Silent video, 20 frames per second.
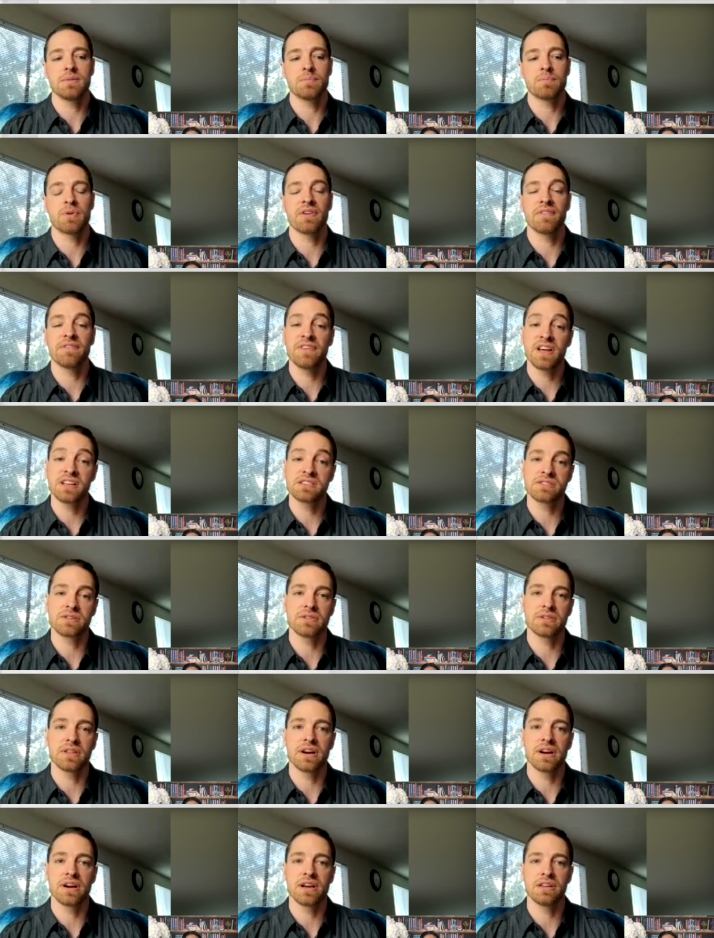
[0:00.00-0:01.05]
professor
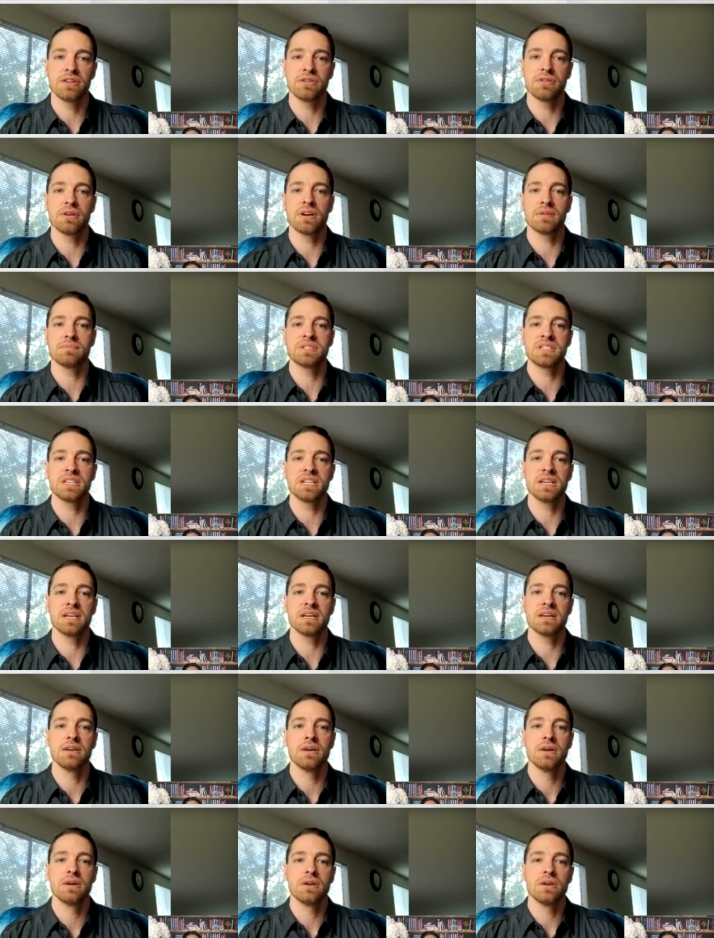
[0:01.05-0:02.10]
there at UWT
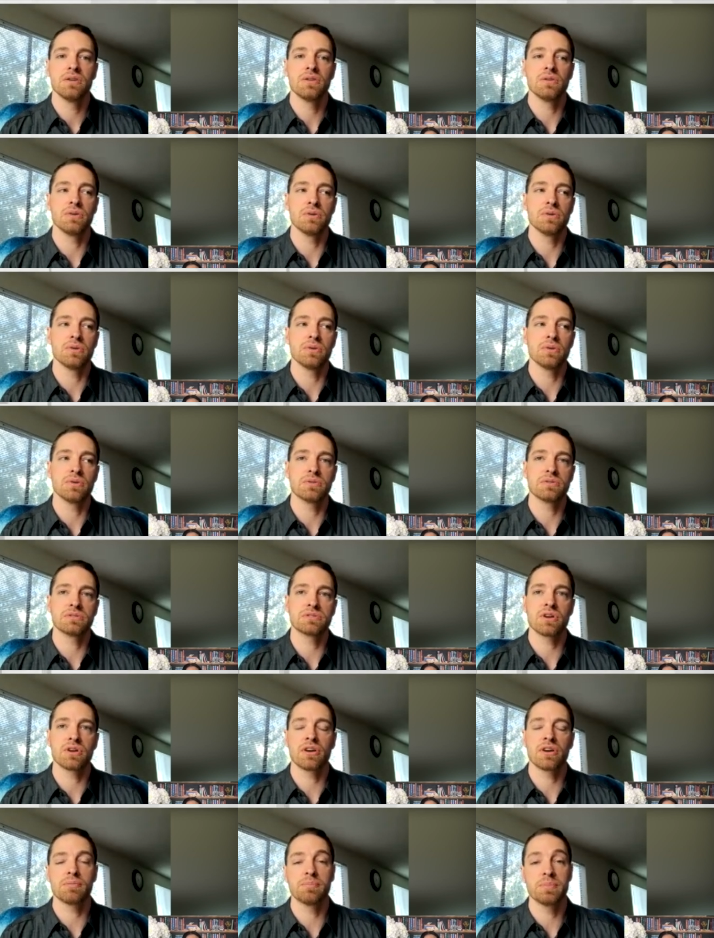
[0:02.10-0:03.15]
who
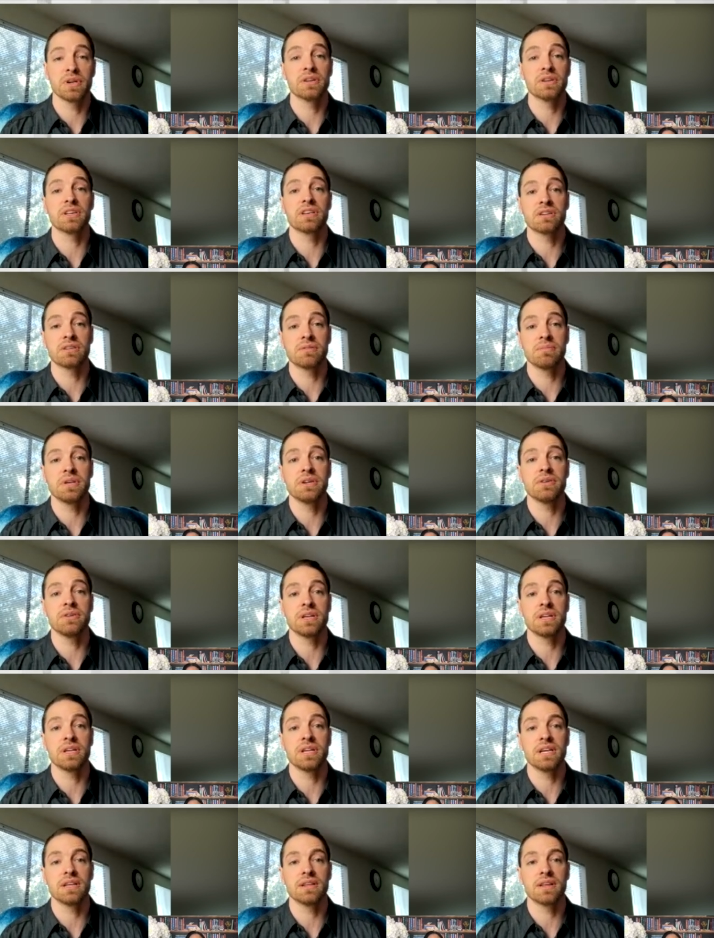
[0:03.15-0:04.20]
started building
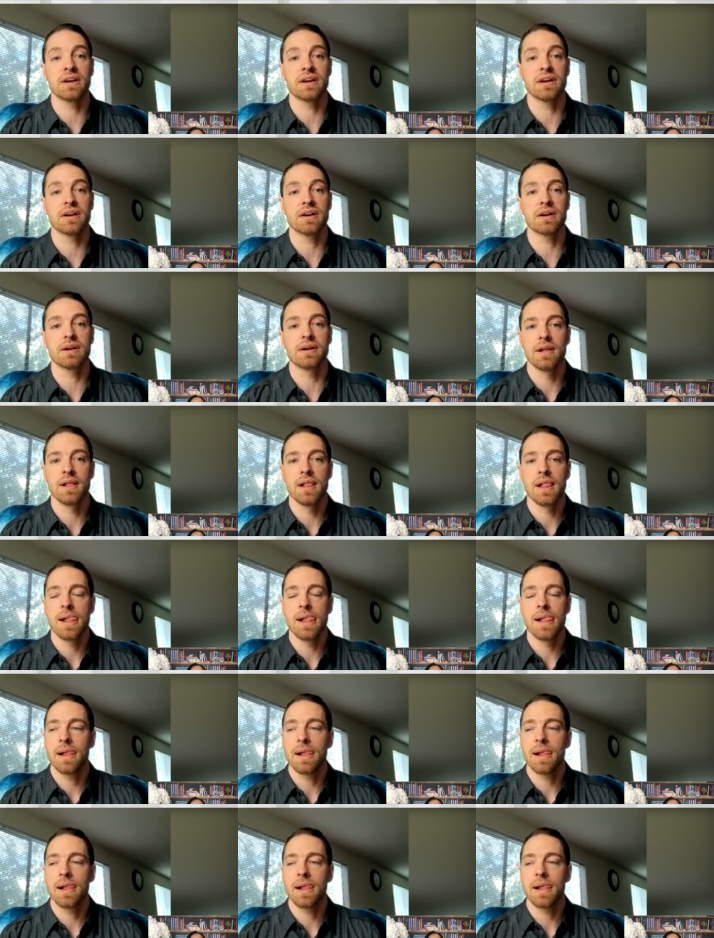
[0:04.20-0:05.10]
community there. Mm.